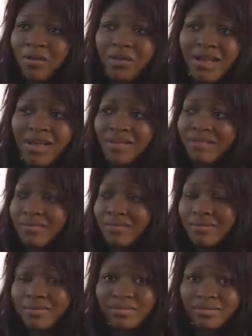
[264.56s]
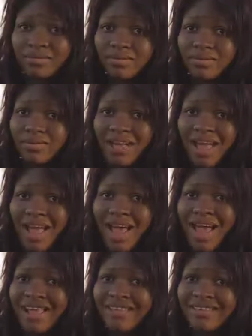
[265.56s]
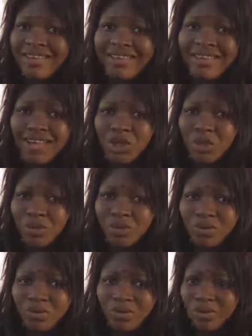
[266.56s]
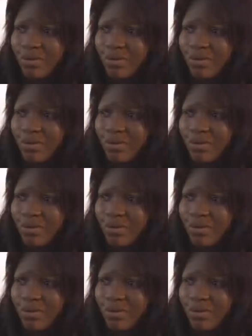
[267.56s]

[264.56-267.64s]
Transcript: Well, I think they should